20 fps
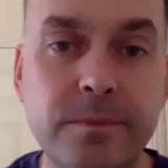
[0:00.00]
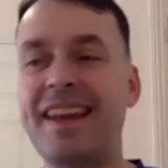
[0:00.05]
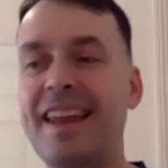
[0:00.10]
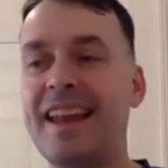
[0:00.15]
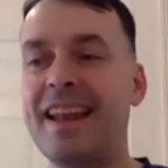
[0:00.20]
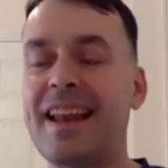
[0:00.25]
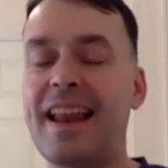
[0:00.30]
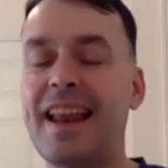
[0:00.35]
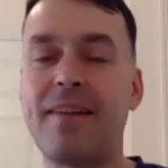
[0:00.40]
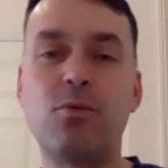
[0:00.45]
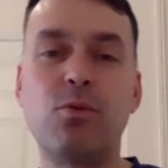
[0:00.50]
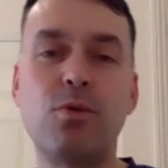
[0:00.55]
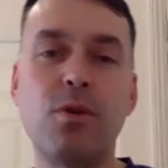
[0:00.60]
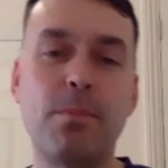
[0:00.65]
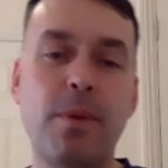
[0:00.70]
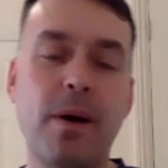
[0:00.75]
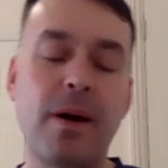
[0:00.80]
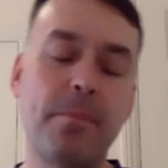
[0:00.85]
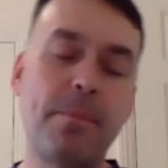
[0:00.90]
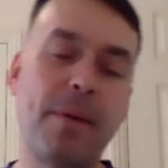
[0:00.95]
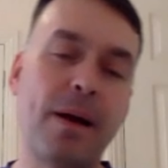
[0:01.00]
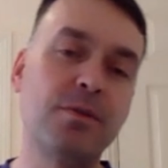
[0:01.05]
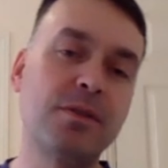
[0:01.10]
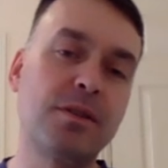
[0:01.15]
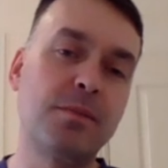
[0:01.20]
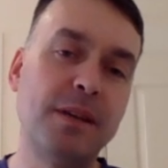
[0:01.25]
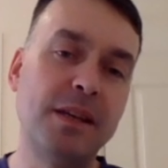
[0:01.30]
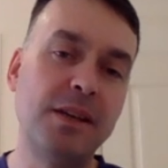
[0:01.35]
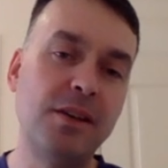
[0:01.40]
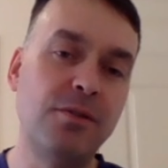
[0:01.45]
and then they'll have all the
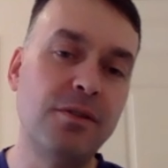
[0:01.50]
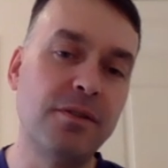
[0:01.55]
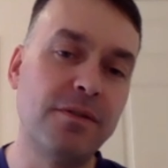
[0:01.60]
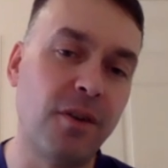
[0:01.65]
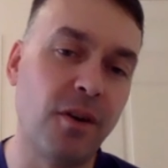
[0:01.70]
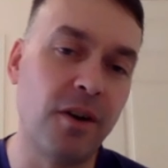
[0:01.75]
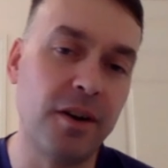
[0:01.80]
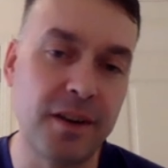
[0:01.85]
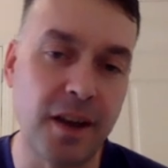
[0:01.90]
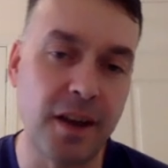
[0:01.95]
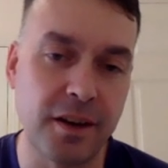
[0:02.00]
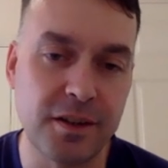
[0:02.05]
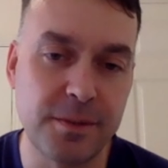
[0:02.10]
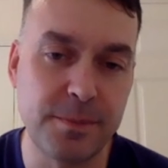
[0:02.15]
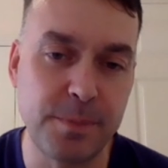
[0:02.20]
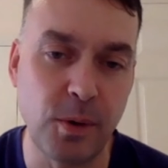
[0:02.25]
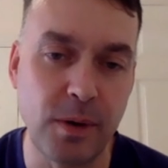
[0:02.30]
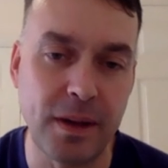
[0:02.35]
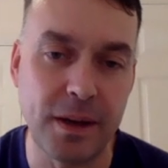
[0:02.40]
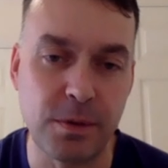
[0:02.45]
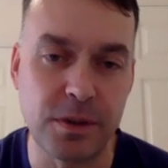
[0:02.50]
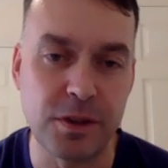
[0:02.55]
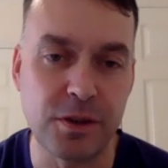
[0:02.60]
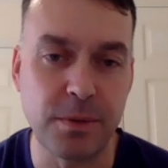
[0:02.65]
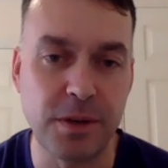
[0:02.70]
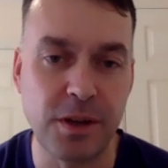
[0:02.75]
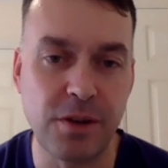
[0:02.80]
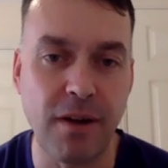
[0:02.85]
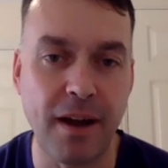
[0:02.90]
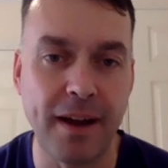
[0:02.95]
belts be unified and undisputed, which will
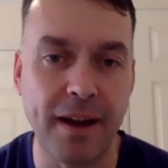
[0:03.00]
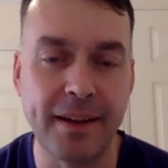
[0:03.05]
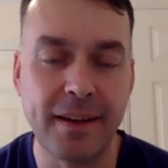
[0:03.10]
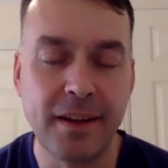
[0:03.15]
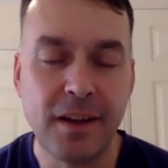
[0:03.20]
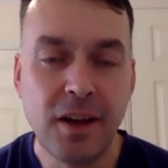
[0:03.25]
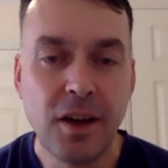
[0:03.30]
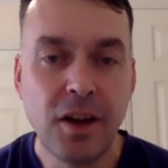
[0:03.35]
be great. Yeah,